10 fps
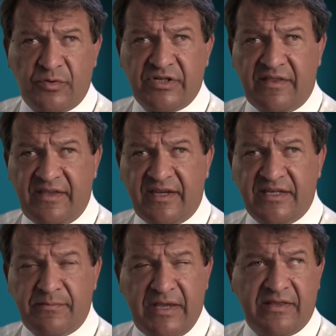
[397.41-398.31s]
which I think
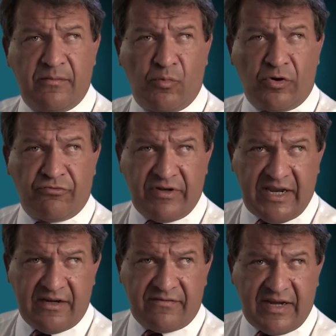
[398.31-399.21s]
has made them more
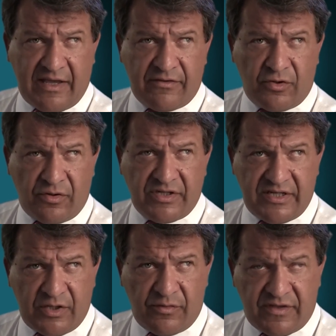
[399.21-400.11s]
creative in how they're going to
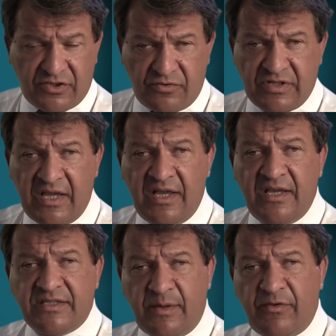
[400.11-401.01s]
deal with issues.
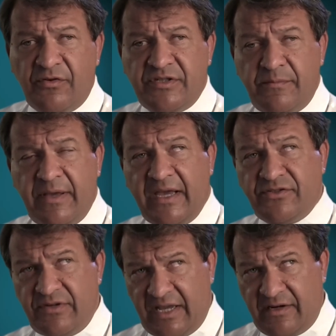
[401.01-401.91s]
Some of those
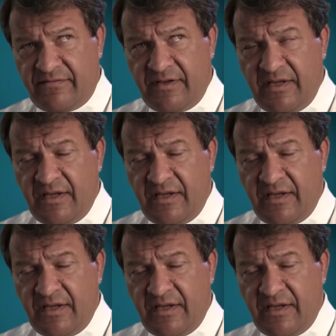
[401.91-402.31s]
impacts are negative.